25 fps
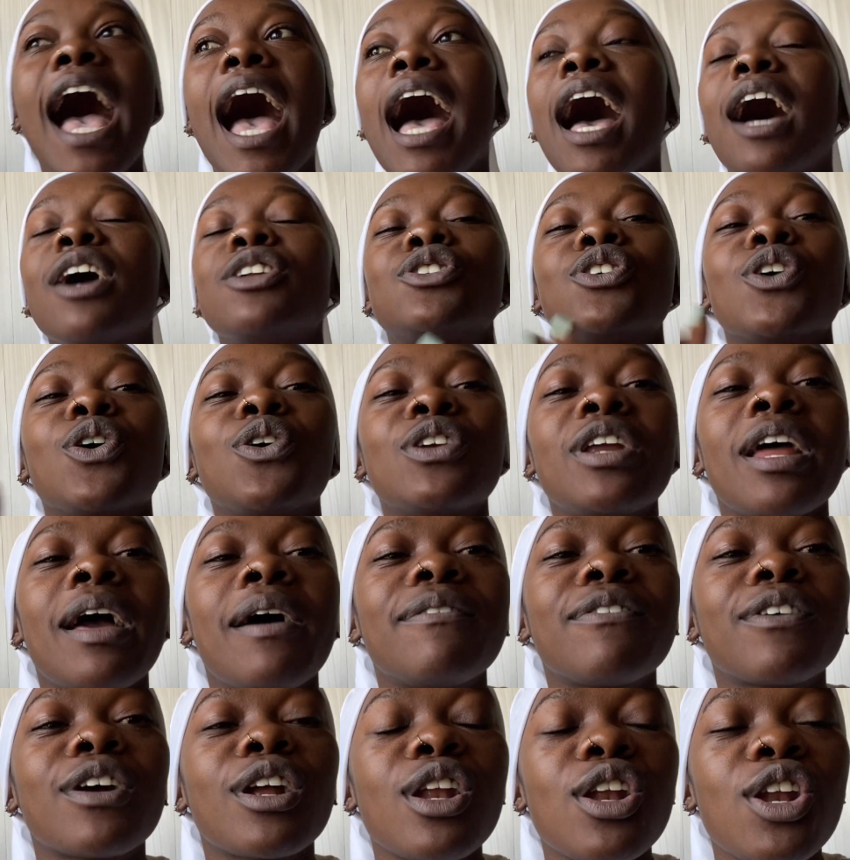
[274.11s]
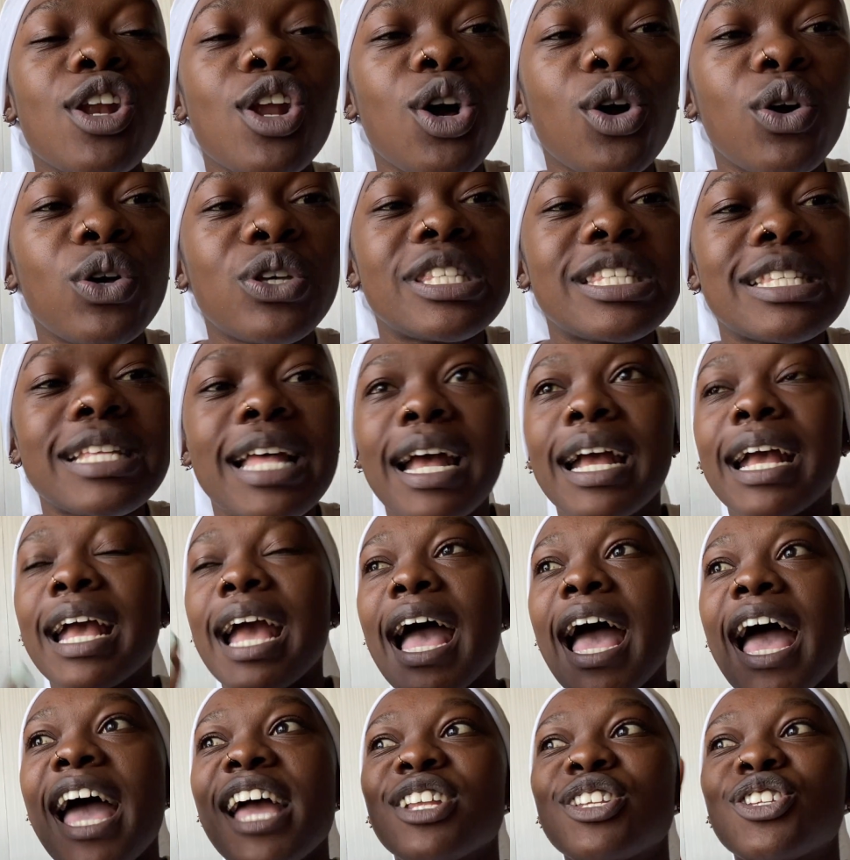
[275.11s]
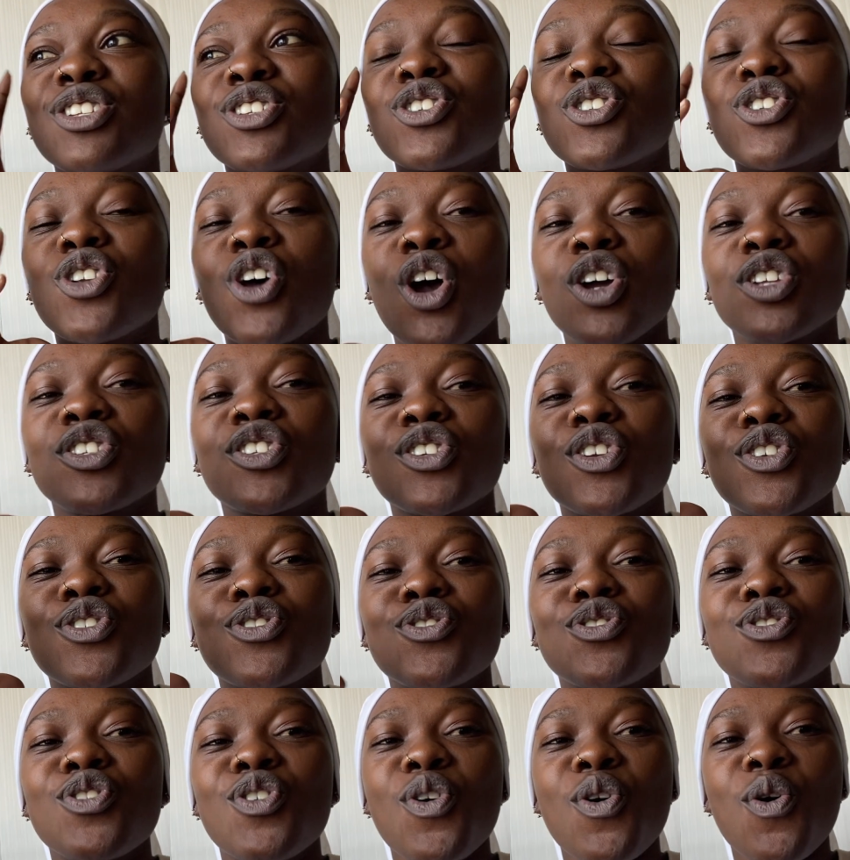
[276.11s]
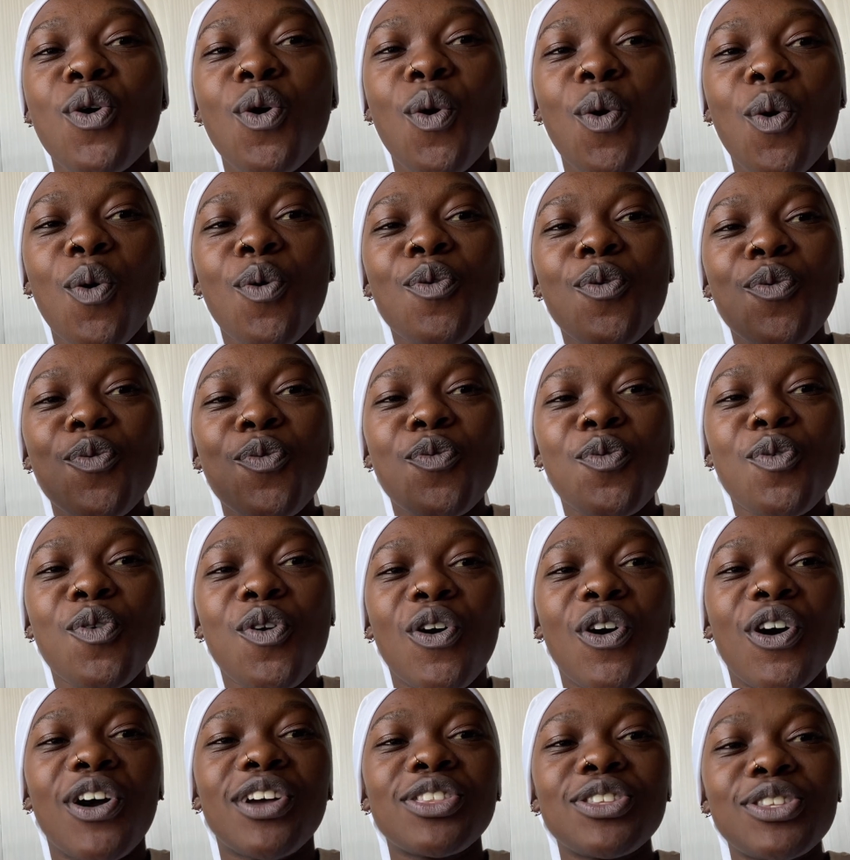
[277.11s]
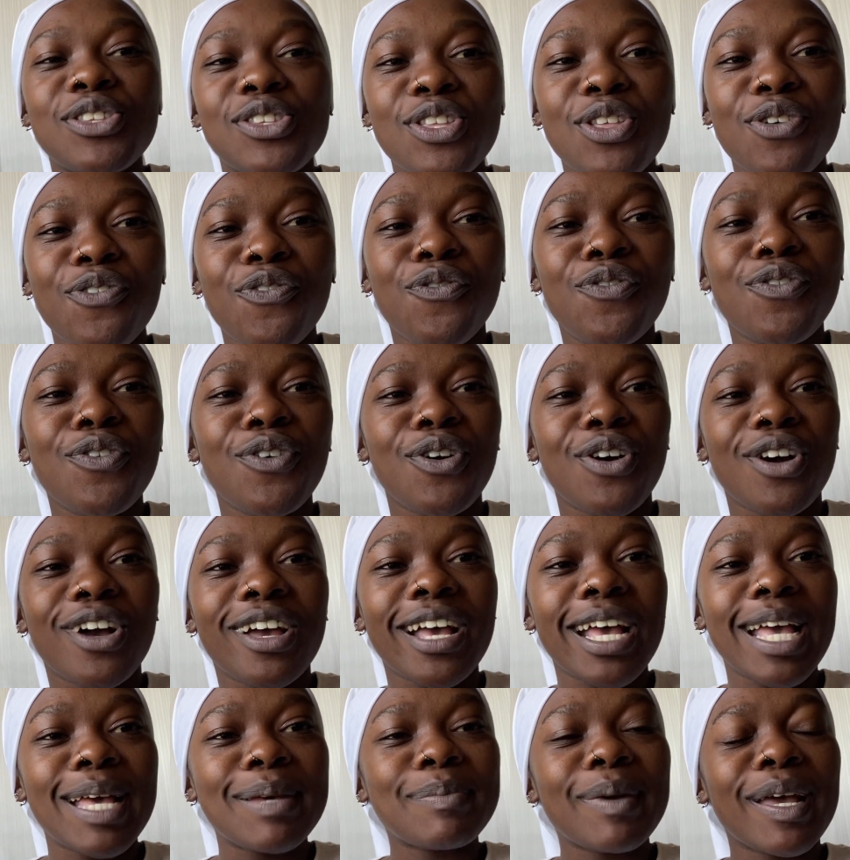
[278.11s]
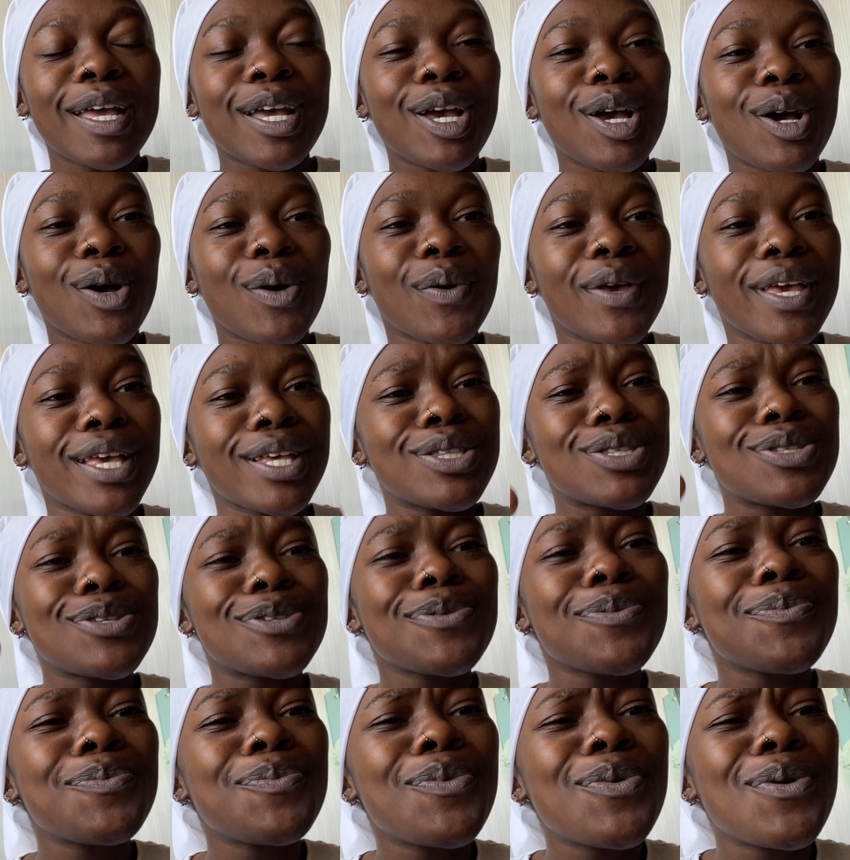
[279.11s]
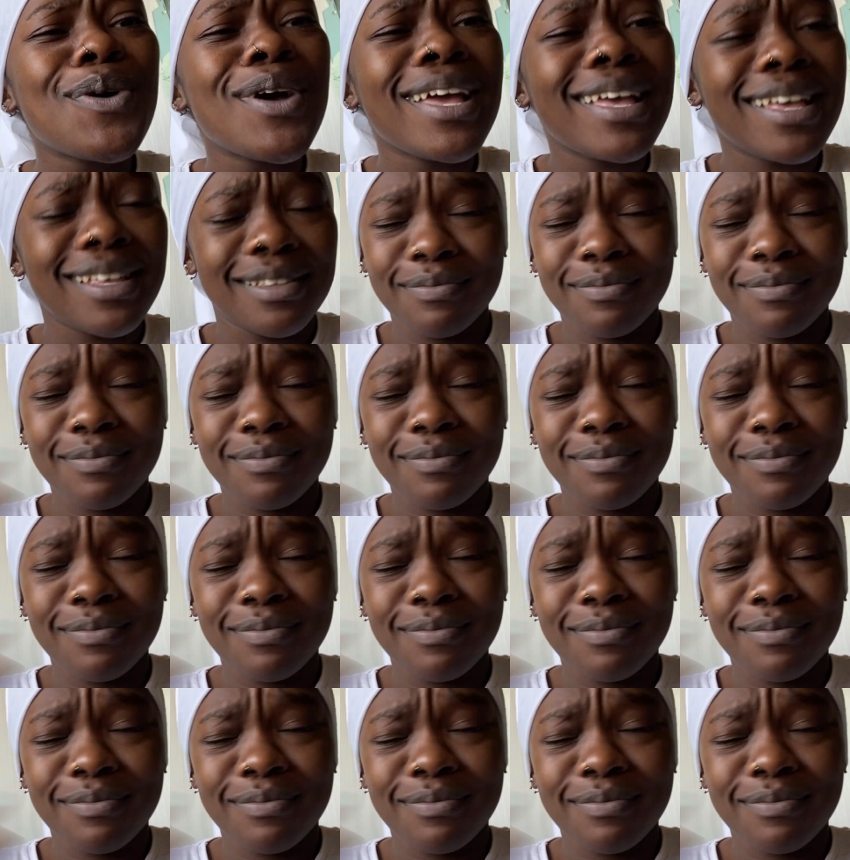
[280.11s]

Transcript: I don't have clothes. Like, I do not know what the fuck am I going to wear.